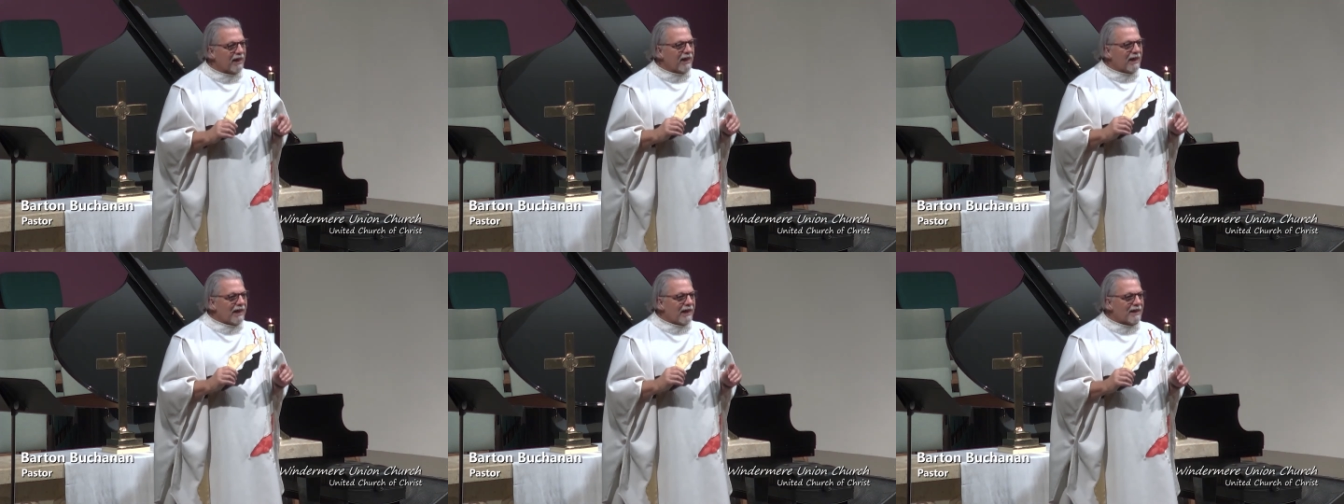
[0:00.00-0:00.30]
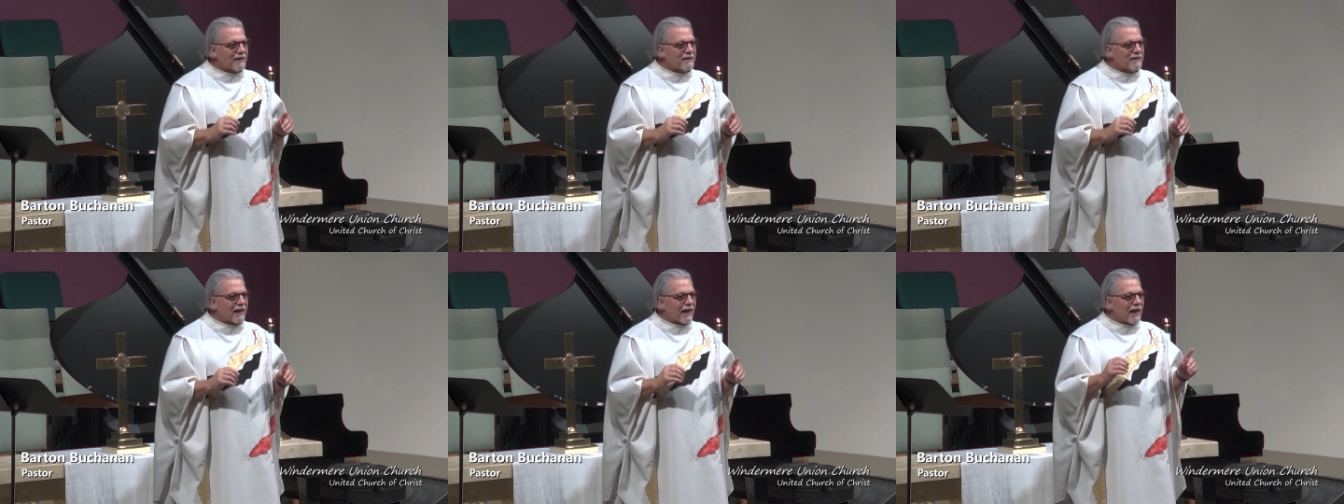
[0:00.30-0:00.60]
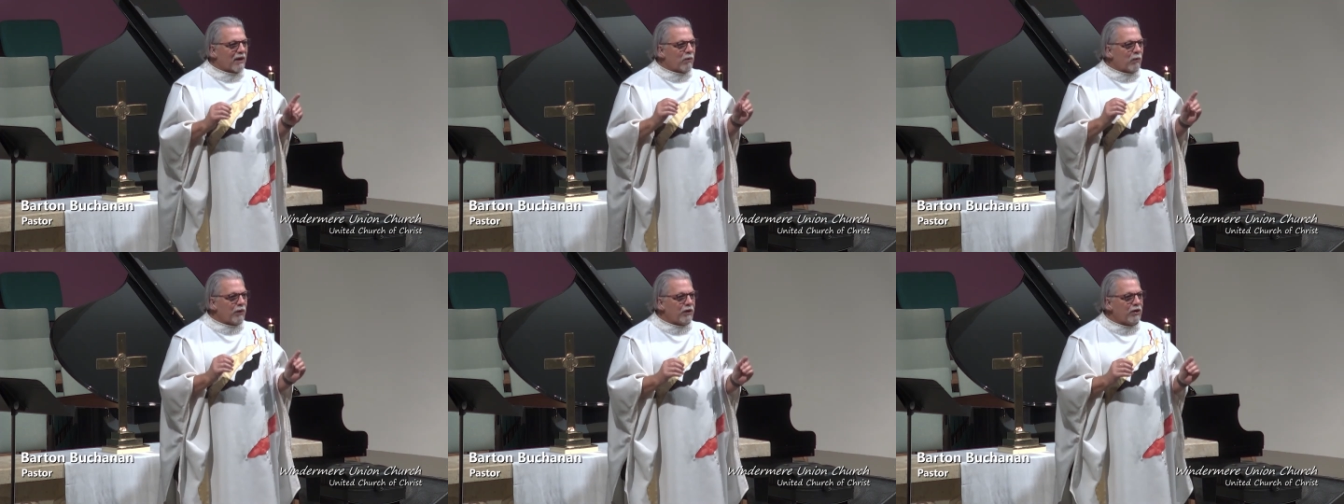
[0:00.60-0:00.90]
it's a
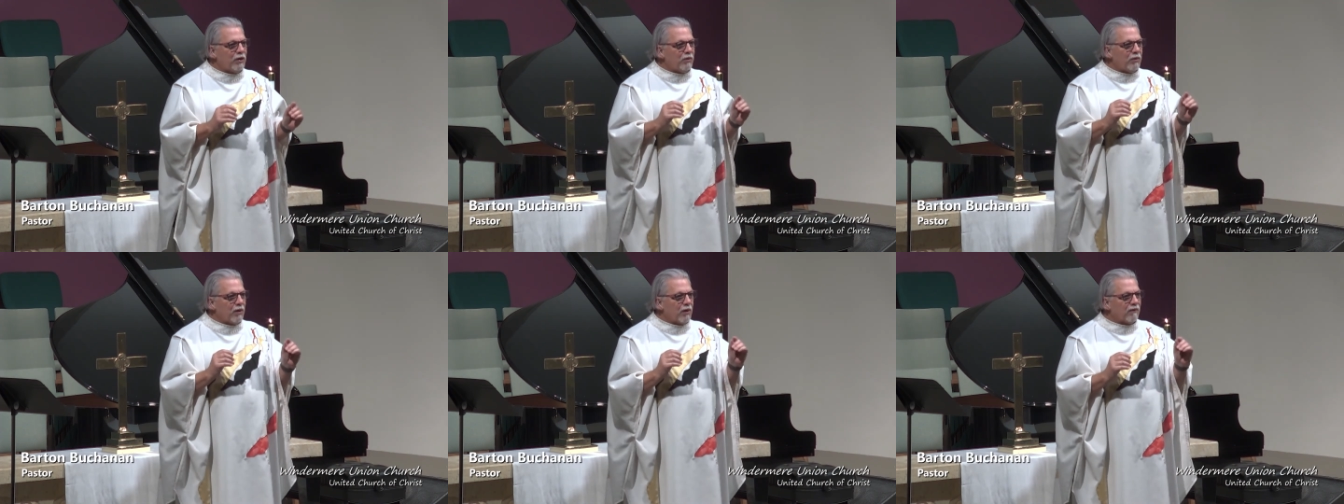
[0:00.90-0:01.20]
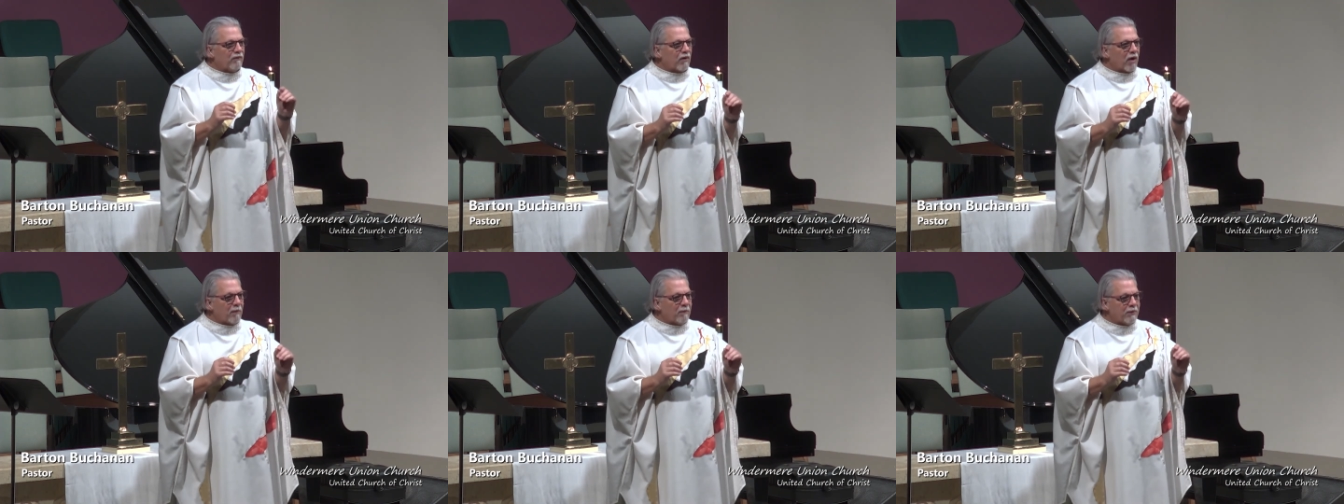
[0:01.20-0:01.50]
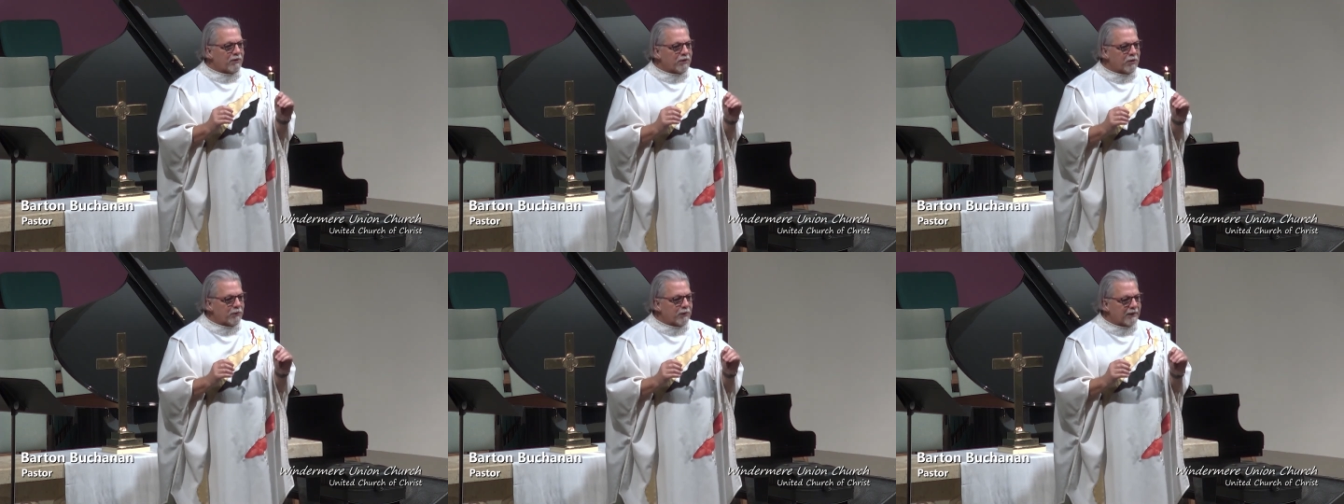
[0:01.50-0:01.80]
window of
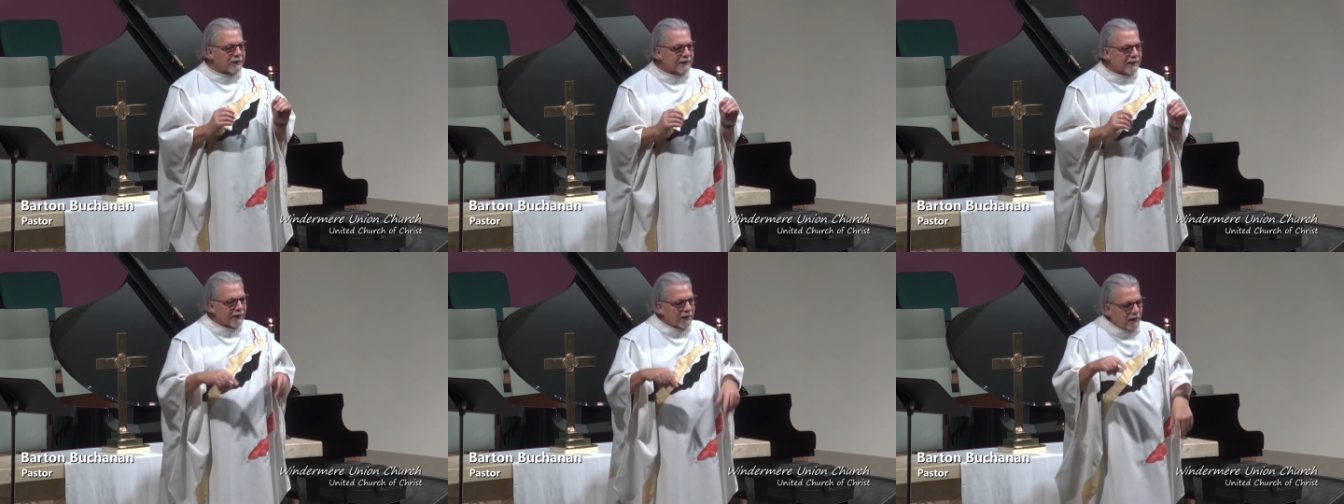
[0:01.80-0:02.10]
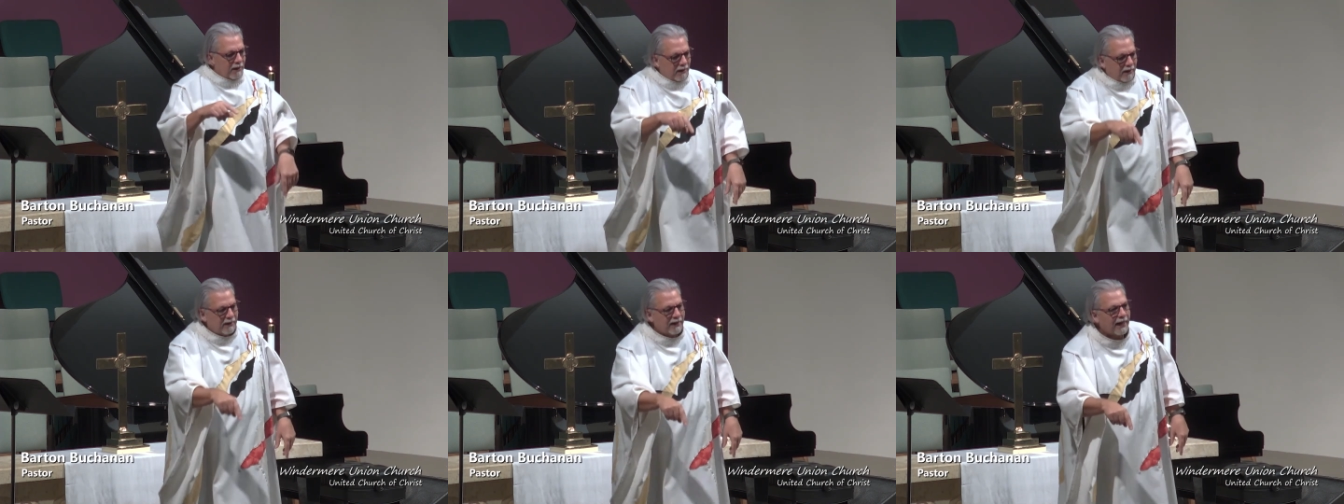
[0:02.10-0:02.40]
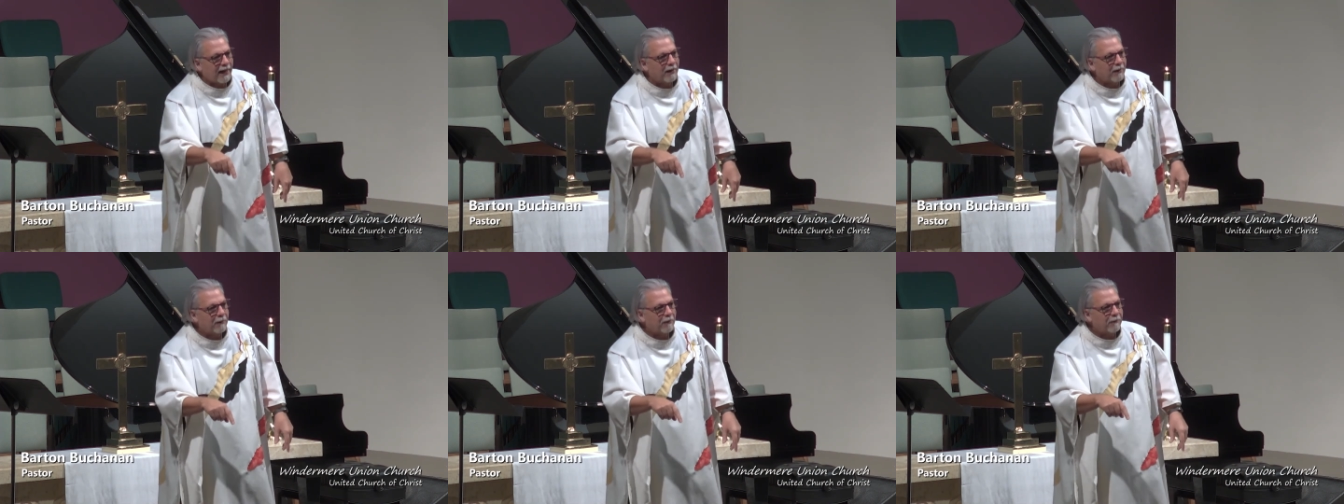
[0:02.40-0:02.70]
opportunity now.